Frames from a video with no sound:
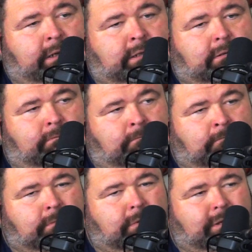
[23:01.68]
next
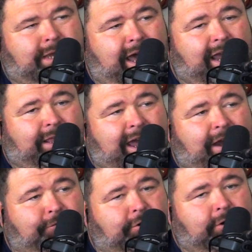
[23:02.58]
day in the
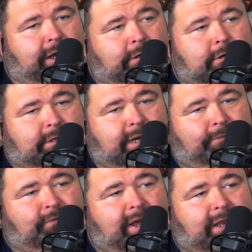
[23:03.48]
afternoon, I looked and
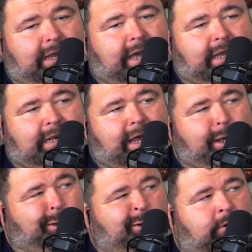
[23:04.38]
it had finally gotten
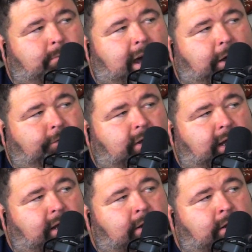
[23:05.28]
down to about
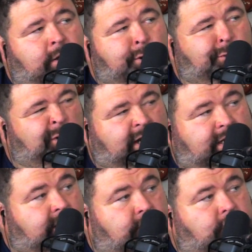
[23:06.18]
the, where you can
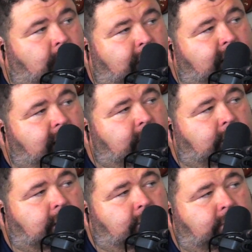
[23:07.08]
see the
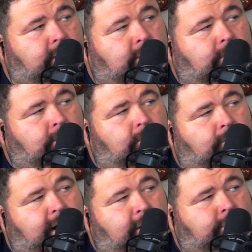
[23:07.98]
screen, you know, the little
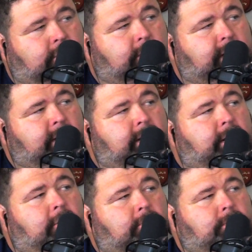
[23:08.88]
round screen
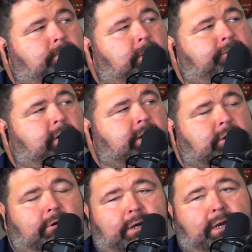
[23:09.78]
and whole
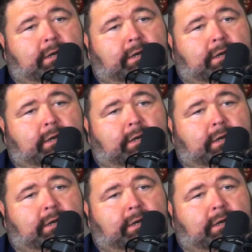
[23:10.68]
perforated screen.